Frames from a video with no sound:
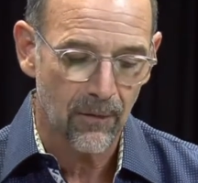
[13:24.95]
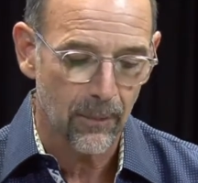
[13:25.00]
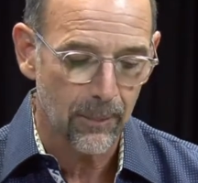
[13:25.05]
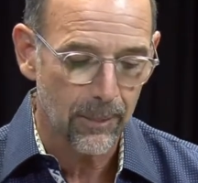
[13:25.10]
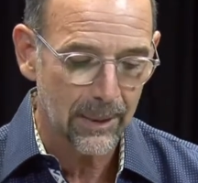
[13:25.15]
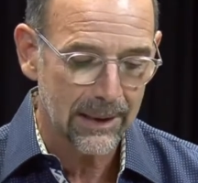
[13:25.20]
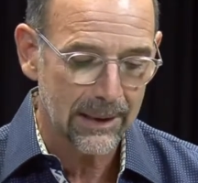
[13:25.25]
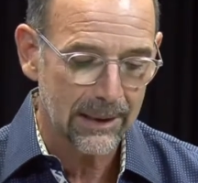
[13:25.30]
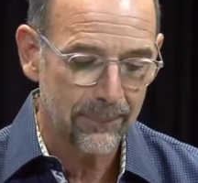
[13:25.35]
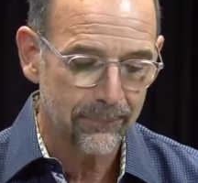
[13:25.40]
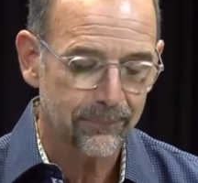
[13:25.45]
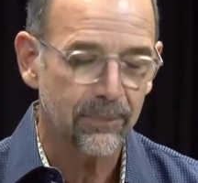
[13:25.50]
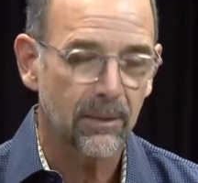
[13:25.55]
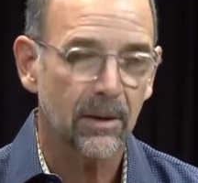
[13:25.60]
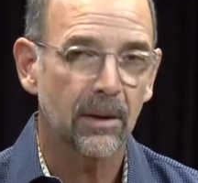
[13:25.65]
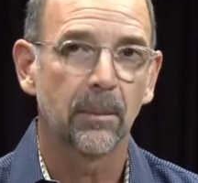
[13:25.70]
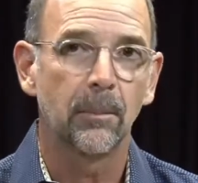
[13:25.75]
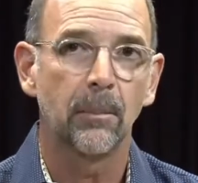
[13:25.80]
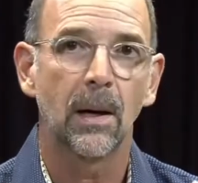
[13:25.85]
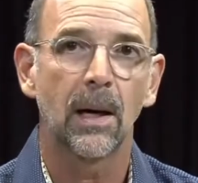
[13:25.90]
for me,
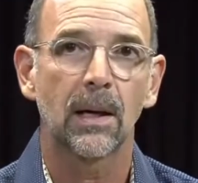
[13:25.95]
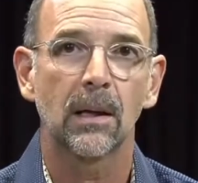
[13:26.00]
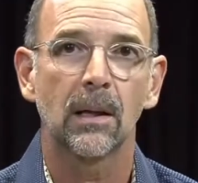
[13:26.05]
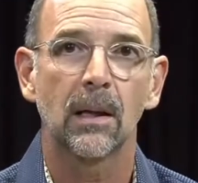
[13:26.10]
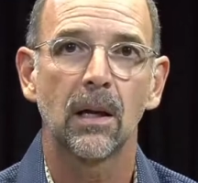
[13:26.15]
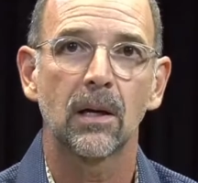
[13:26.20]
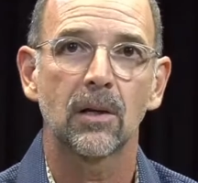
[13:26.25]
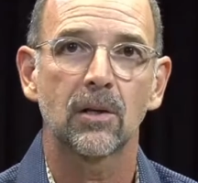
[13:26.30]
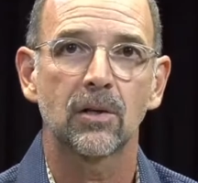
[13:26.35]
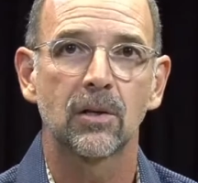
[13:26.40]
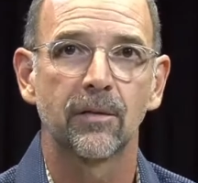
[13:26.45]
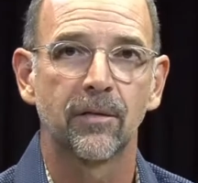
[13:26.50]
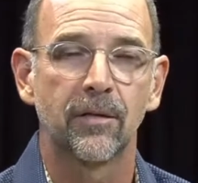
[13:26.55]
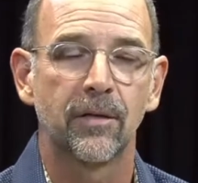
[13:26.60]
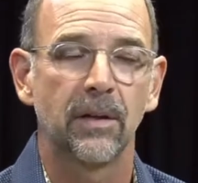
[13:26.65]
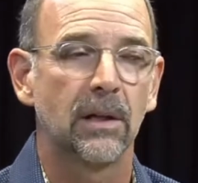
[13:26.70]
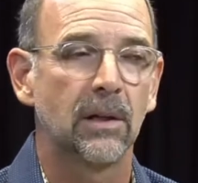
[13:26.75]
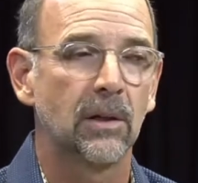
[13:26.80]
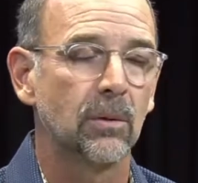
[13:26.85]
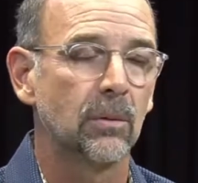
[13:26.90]
the monologue
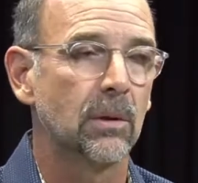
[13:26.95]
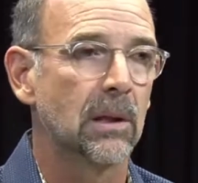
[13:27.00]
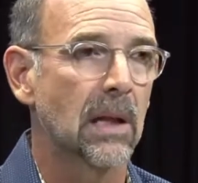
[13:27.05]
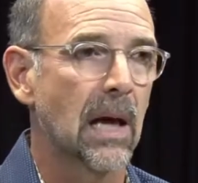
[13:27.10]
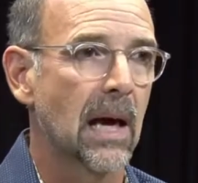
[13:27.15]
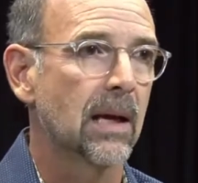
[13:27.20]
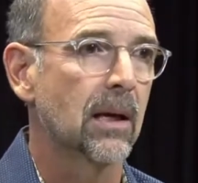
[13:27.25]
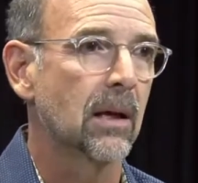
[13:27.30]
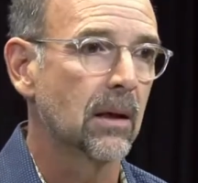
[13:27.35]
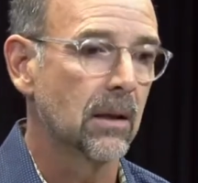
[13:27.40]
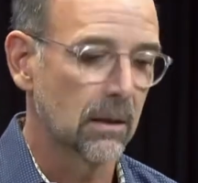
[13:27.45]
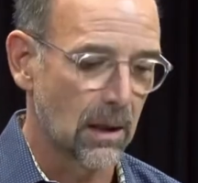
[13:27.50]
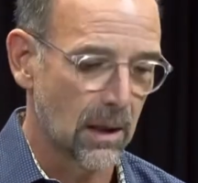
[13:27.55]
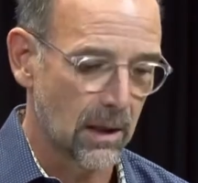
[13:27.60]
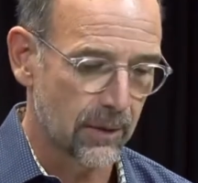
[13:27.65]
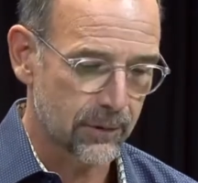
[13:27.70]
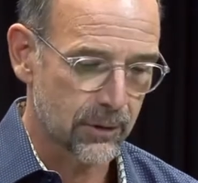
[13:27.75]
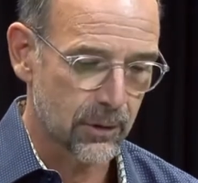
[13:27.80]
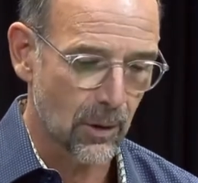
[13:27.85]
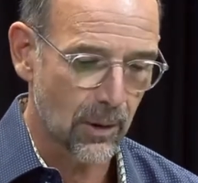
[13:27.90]
should fit you like a
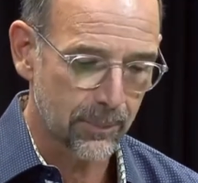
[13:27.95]
glove.